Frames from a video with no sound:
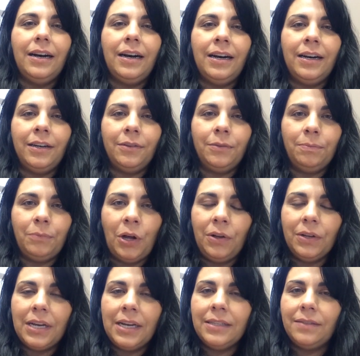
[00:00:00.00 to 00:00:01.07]
uh, all
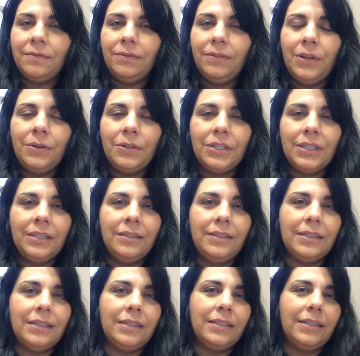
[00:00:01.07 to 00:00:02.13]
kinds of lotions
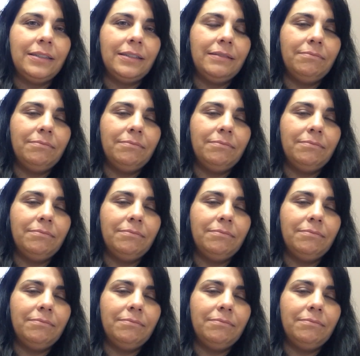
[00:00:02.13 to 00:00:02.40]
and